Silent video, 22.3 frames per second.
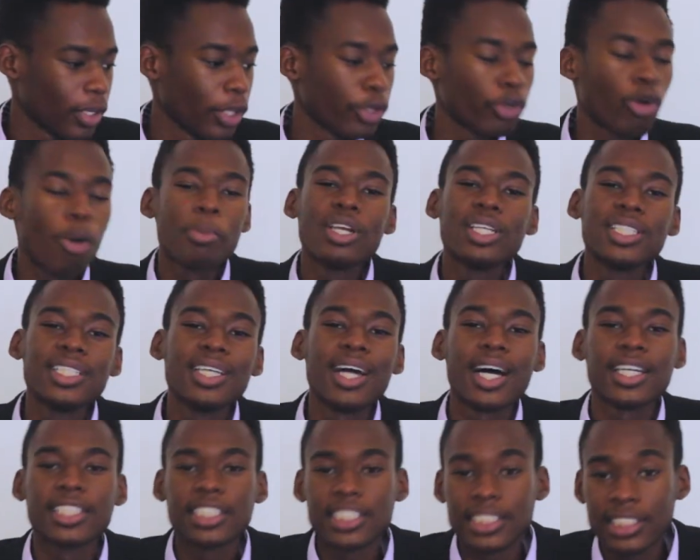Community
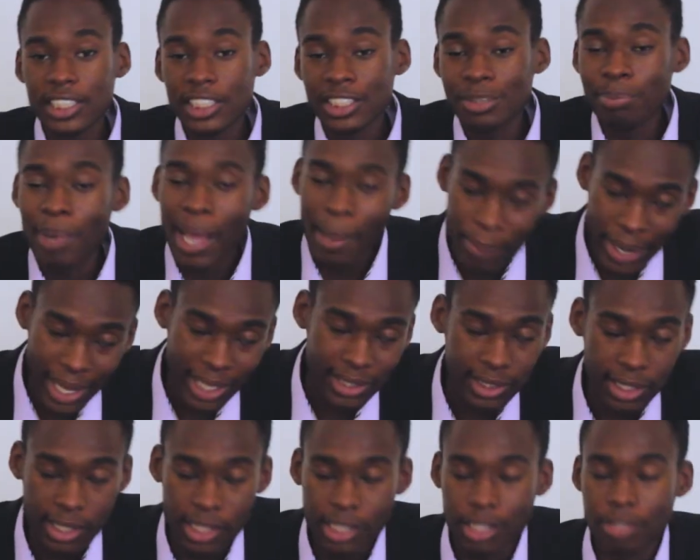under siege by
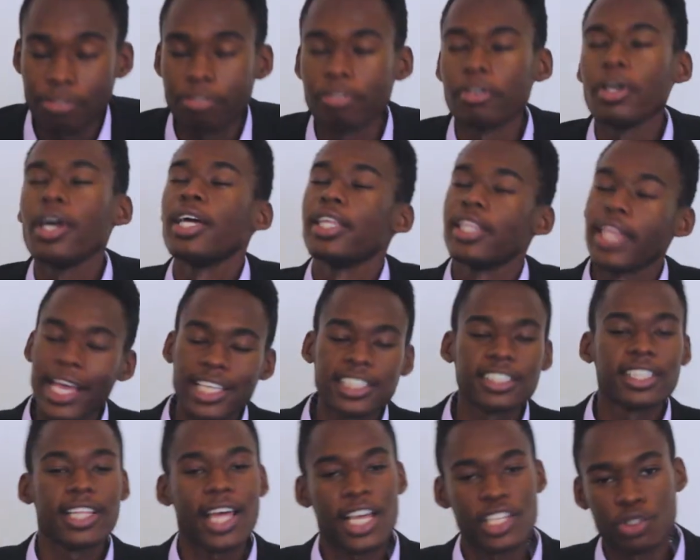panty thief.
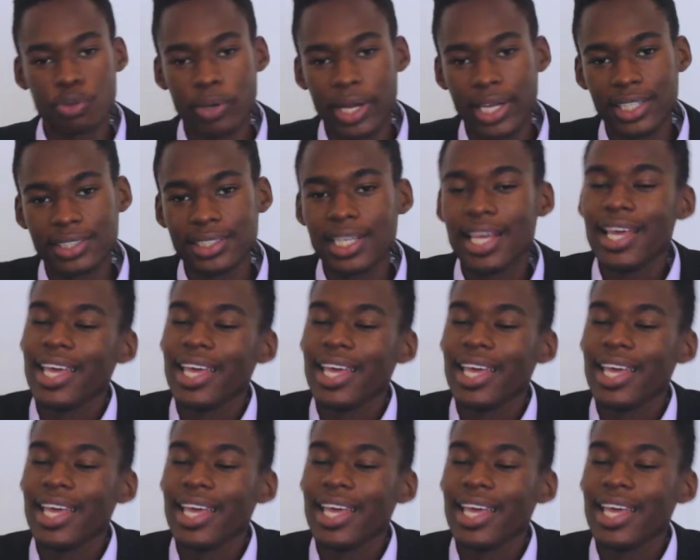Yes, that's right.